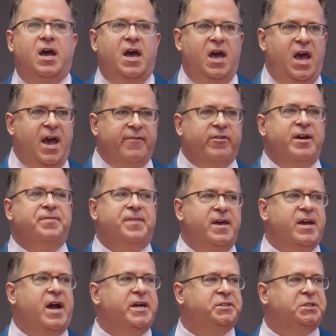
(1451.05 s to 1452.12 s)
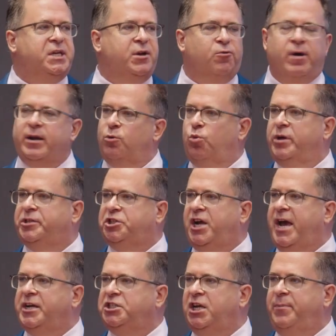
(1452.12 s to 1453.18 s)
everything I see written with
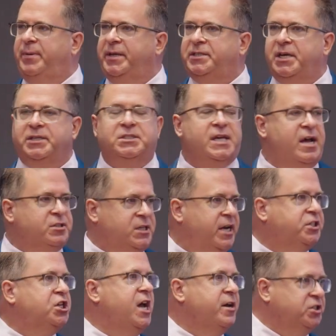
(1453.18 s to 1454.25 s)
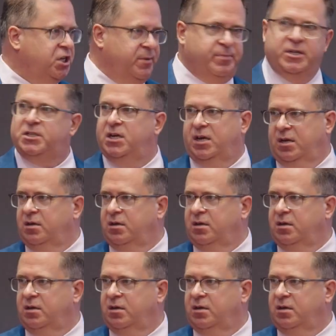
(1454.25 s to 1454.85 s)
ChatGPT sounds like ChatGPT.